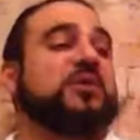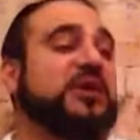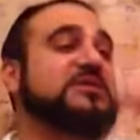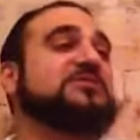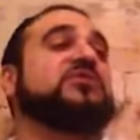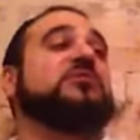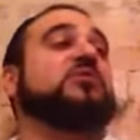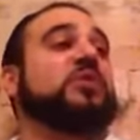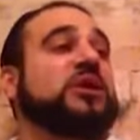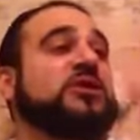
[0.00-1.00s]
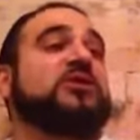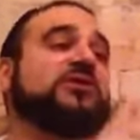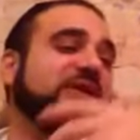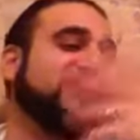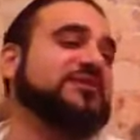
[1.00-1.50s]
we could scream it, we could do
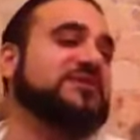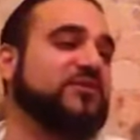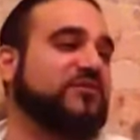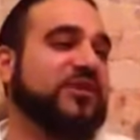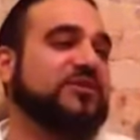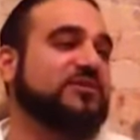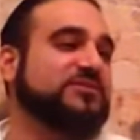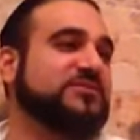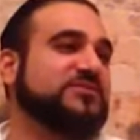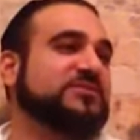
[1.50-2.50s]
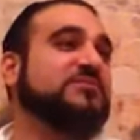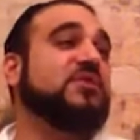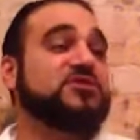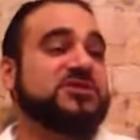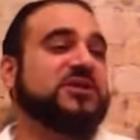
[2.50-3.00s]
it, and it could still fail.
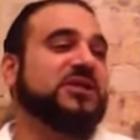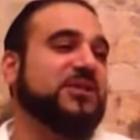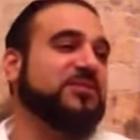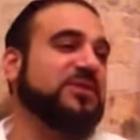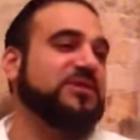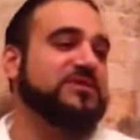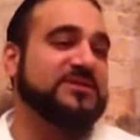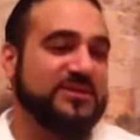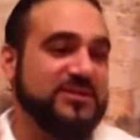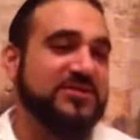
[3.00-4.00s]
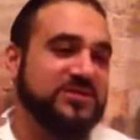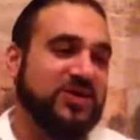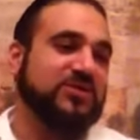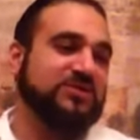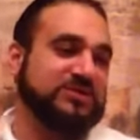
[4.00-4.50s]
Most of the time it does.
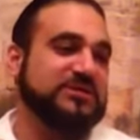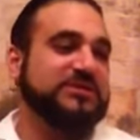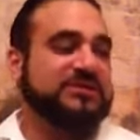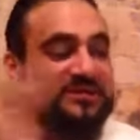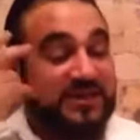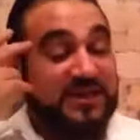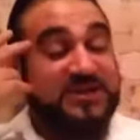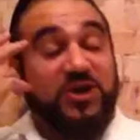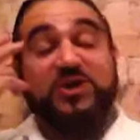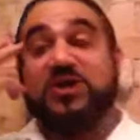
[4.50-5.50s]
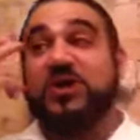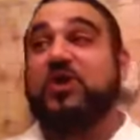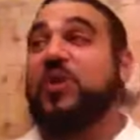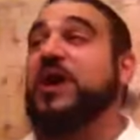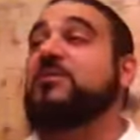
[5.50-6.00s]
So it's good to know.
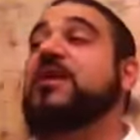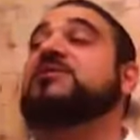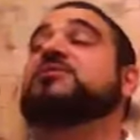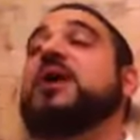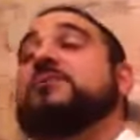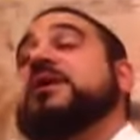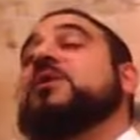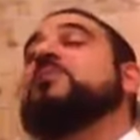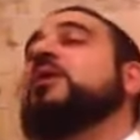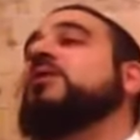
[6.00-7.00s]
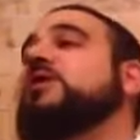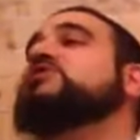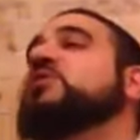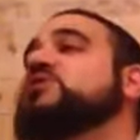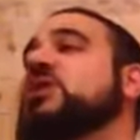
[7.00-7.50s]
Why am I comparing us
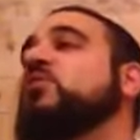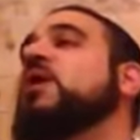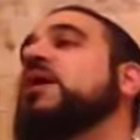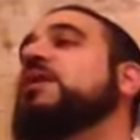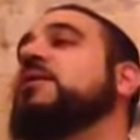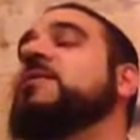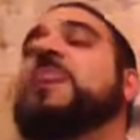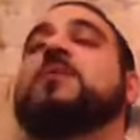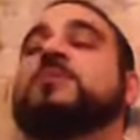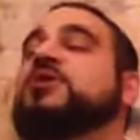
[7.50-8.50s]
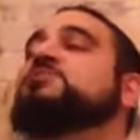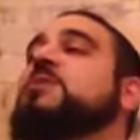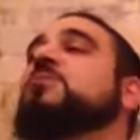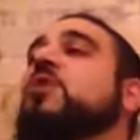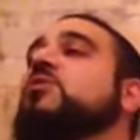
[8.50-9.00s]
to Hashem? Why? Because
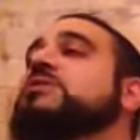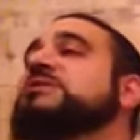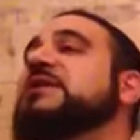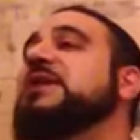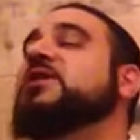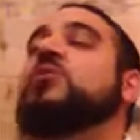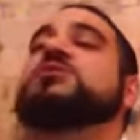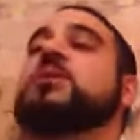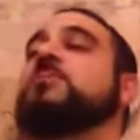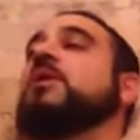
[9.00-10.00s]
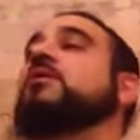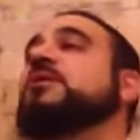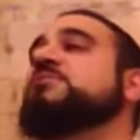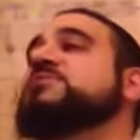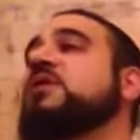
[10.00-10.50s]
people always think, they're always comparing
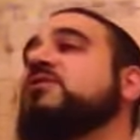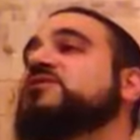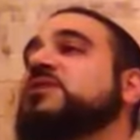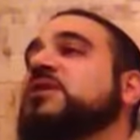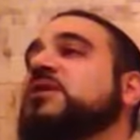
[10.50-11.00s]
themselves